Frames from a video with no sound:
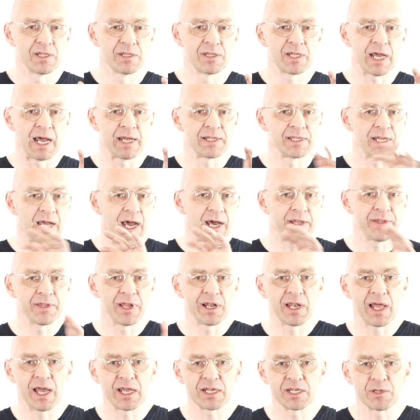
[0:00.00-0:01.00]
The idea
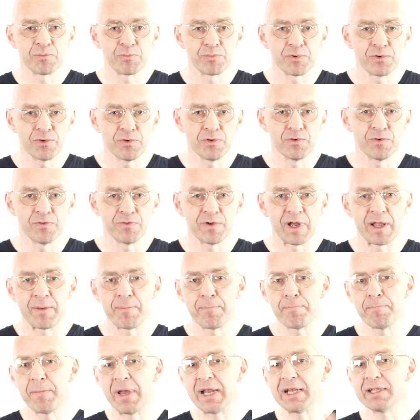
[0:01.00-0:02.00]
underlying the proof
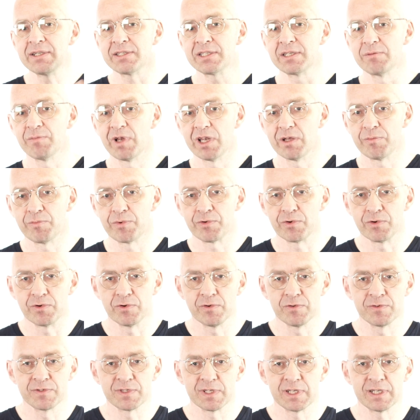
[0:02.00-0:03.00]
and many similar
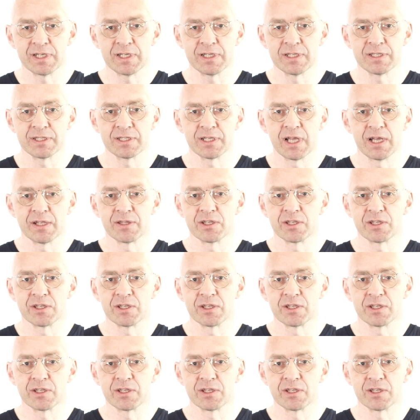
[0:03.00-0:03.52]
proofs is